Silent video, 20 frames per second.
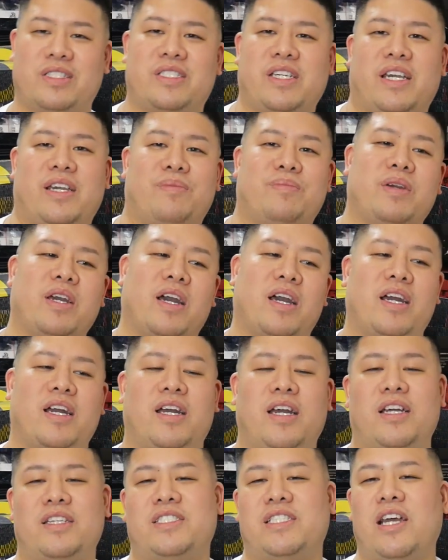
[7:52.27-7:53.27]
team,
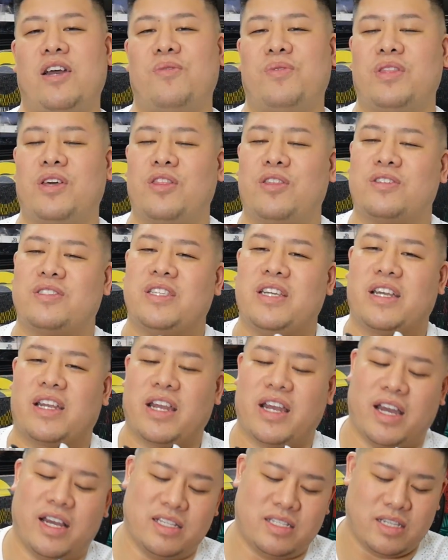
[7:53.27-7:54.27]
and share it with other
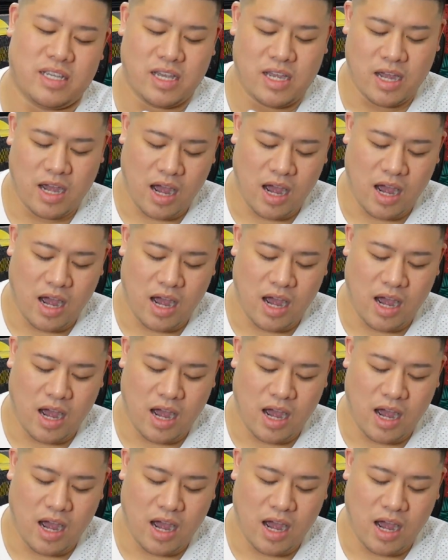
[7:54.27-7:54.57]
sneakerheads.